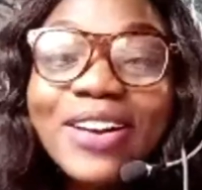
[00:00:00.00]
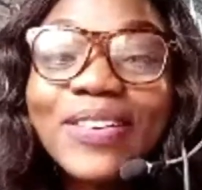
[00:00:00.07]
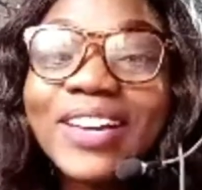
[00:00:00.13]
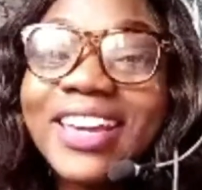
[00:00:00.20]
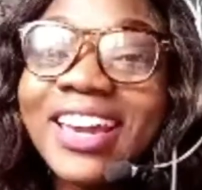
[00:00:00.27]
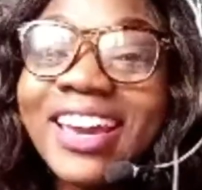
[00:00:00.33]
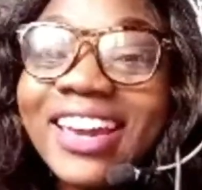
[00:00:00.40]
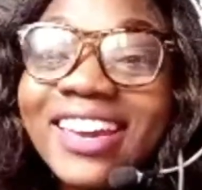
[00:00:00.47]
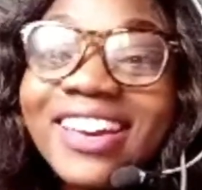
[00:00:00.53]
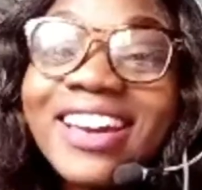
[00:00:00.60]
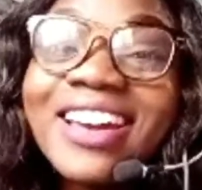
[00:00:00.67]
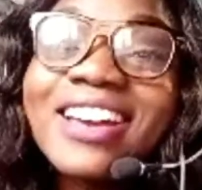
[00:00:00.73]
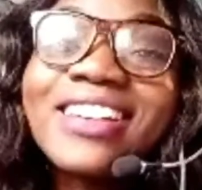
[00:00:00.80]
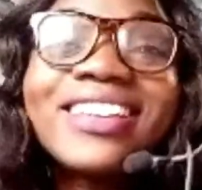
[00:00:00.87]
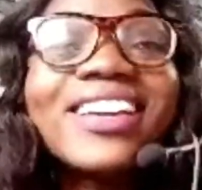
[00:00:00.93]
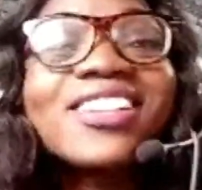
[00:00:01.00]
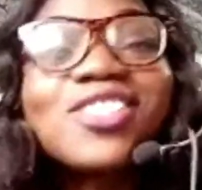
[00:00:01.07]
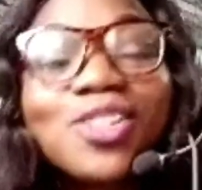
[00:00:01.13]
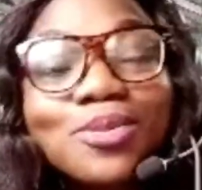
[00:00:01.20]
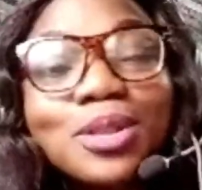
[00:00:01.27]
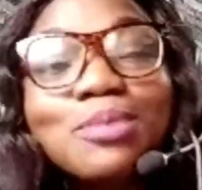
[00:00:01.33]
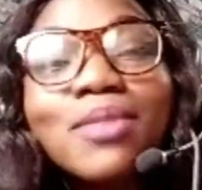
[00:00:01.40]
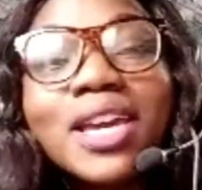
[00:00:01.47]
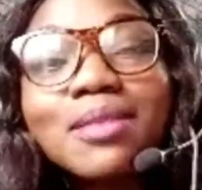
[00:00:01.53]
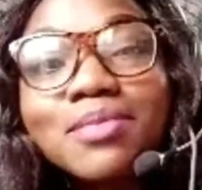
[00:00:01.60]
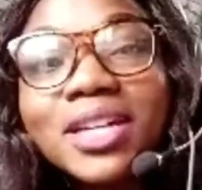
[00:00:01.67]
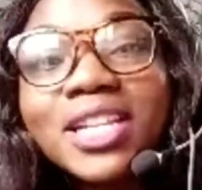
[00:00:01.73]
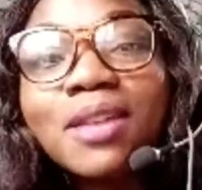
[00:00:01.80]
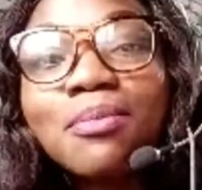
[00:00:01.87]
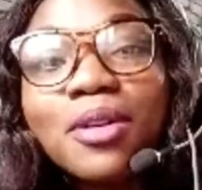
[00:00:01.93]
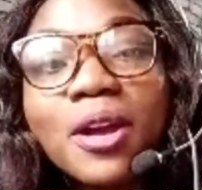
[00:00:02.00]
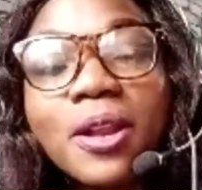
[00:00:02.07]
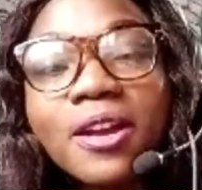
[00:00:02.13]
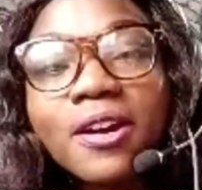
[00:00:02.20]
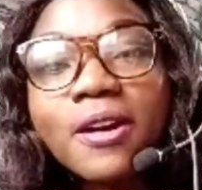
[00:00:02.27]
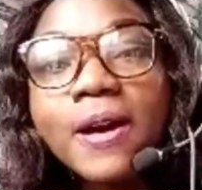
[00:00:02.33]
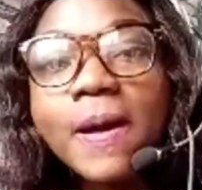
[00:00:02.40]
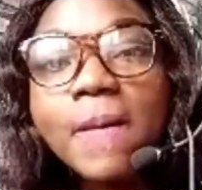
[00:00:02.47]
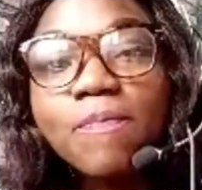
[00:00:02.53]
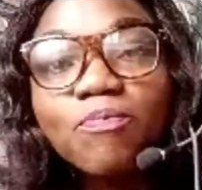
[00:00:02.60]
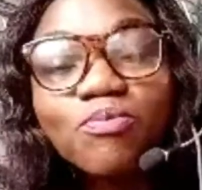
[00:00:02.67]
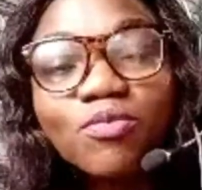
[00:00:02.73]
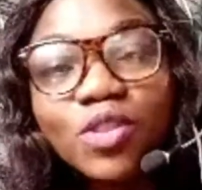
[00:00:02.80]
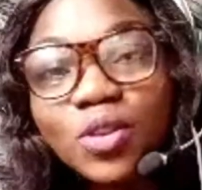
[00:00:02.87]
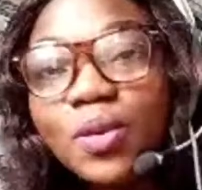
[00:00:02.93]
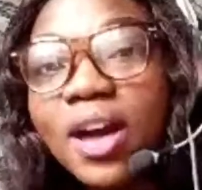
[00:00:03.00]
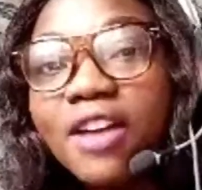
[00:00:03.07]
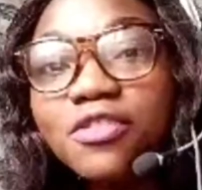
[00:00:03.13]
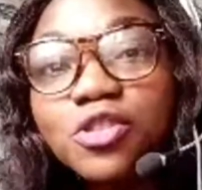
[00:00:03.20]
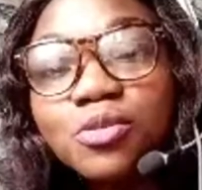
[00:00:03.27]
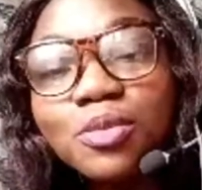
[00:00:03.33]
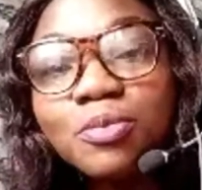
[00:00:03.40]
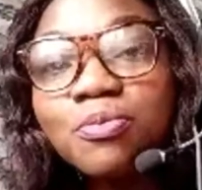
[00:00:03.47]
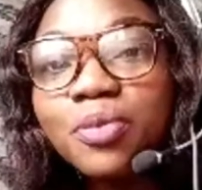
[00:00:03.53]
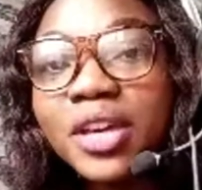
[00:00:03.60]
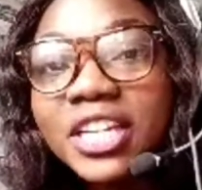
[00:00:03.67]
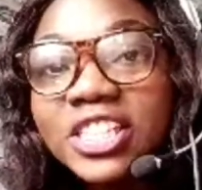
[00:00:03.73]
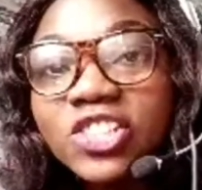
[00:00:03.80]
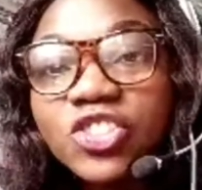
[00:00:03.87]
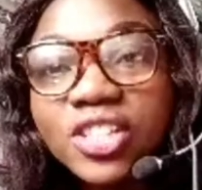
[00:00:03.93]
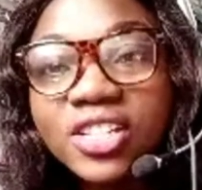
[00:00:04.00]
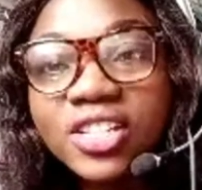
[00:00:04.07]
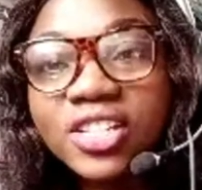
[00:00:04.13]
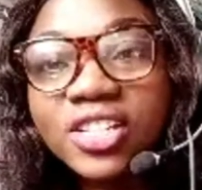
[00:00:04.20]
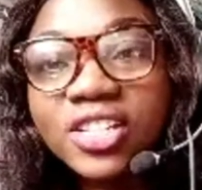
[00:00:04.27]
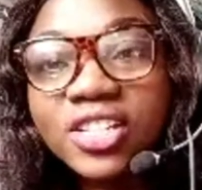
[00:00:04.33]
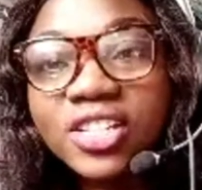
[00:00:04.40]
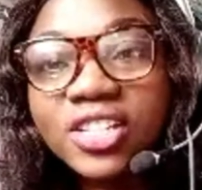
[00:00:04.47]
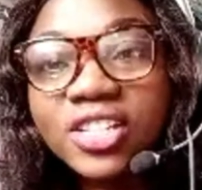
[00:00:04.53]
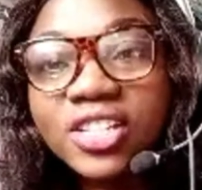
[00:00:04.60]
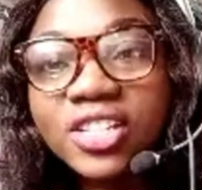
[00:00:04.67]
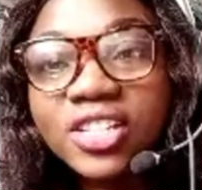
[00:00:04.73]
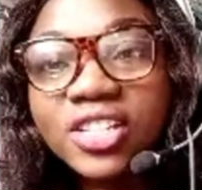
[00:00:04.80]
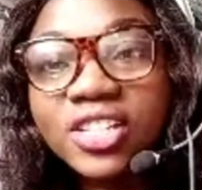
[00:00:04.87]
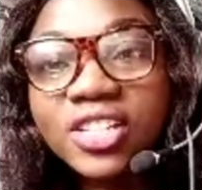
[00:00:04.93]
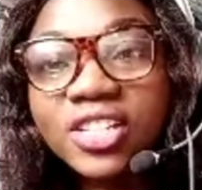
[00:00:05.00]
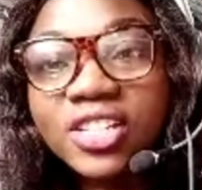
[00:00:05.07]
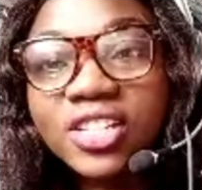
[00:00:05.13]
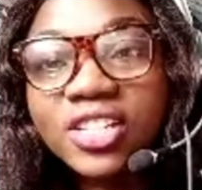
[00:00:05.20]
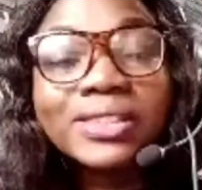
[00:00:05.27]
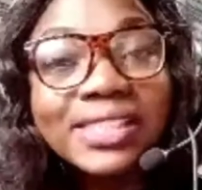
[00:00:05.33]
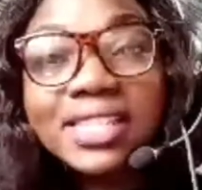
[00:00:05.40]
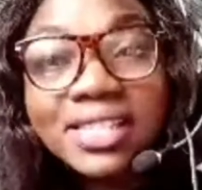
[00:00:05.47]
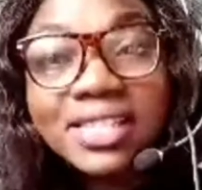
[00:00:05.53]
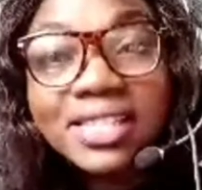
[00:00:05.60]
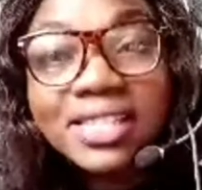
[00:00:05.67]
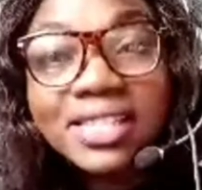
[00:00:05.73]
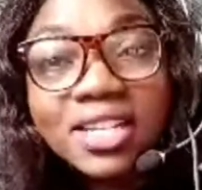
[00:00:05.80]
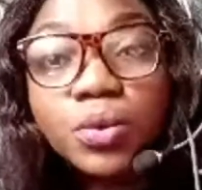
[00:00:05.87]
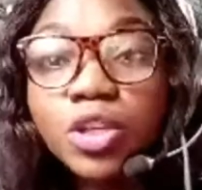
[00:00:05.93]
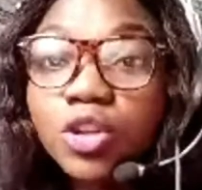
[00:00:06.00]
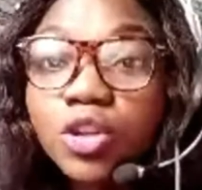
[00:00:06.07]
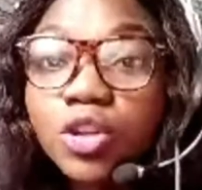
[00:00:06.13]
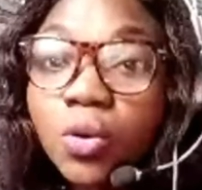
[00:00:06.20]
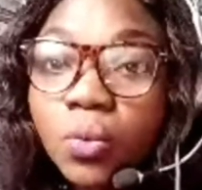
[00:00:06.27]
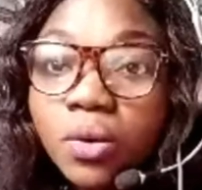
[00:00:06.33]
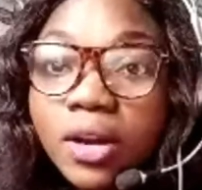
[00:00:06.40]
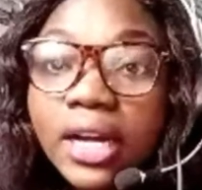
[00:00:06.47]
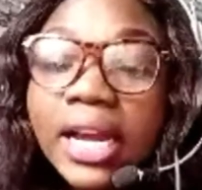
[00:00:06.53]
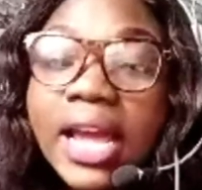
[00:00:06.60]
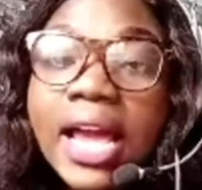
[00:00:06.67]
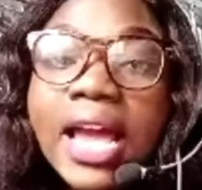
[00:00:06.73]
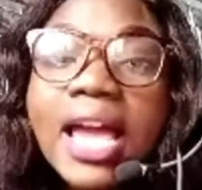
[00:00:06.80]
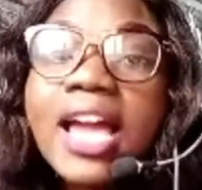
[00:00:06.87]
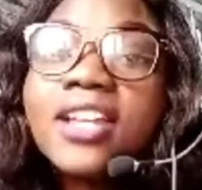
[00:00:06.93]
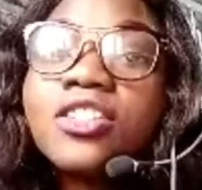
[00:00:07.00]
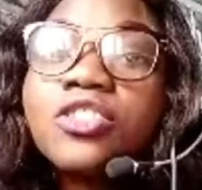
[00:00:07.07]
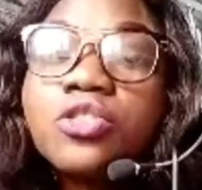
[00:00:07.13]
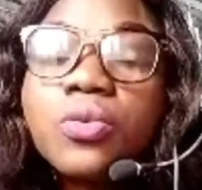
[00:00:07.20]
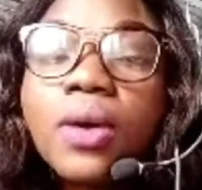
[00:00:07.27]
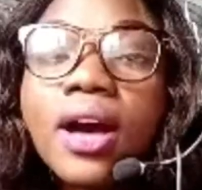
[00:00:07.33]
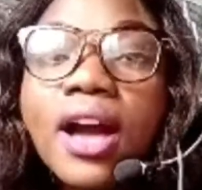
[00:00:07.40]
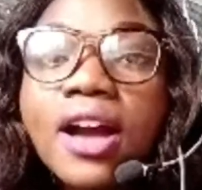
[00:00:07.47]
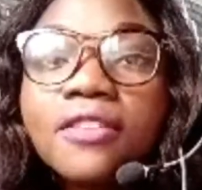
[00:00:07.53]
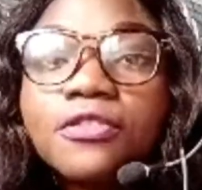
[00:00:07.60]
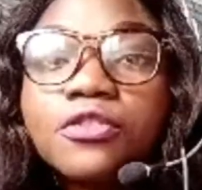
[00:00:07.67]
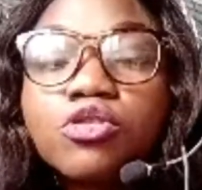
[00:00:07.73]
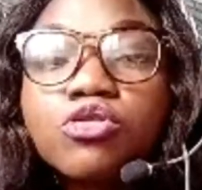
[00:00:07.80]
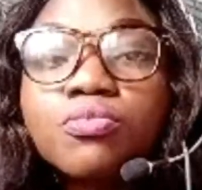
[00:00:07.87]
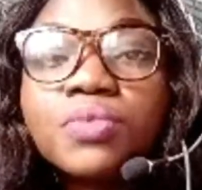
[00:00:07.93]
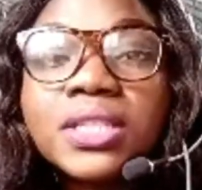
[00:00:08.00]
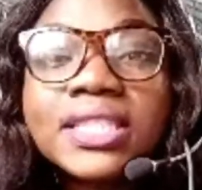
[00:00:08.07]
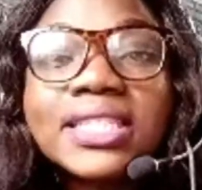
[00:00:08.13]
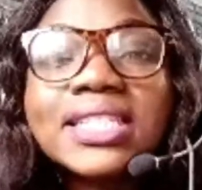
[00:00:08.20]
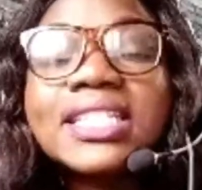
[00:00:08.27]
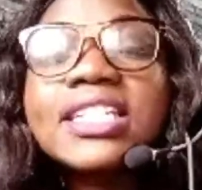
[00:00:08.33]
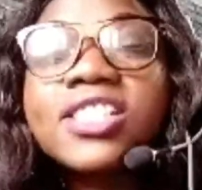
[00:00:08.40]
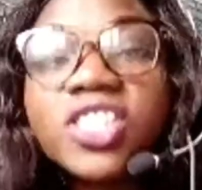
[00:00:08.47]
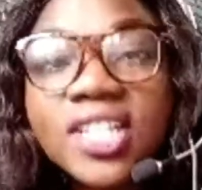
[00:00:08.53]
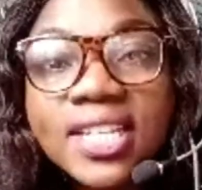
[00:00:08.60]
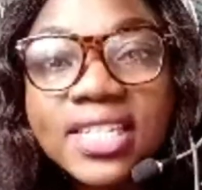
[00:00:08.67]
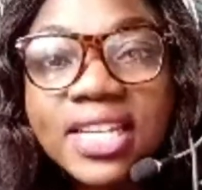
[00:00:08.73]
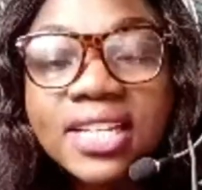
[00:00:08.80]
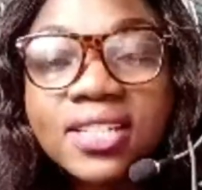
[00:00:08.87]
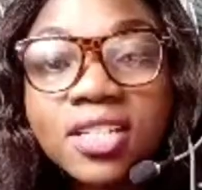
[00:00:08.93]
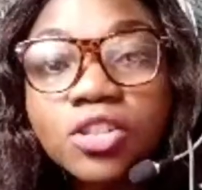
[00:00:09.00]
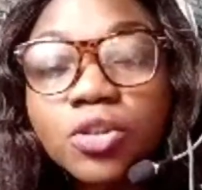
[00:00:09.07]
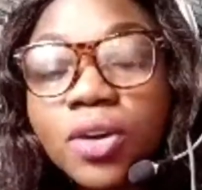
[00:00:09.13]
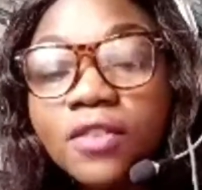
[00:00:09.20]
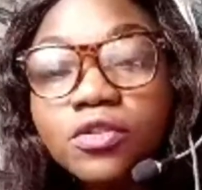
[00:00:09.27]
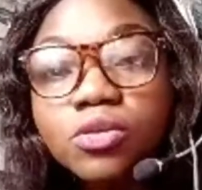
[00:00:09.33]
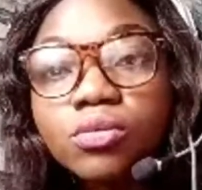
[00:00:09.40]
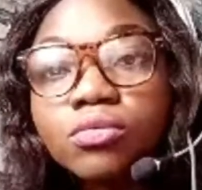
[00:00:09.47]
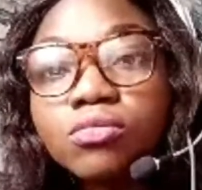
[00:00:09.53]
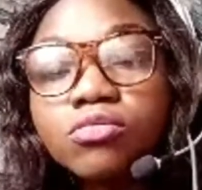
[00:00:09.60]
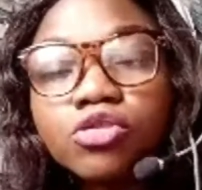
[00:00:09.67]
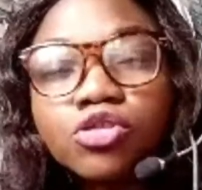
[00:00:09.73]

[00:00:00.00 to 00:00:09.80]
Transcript: Okay. Yes, you would make money, but you have to be patient. You have to be consistent with your work. You have to be diligent at it. You have to show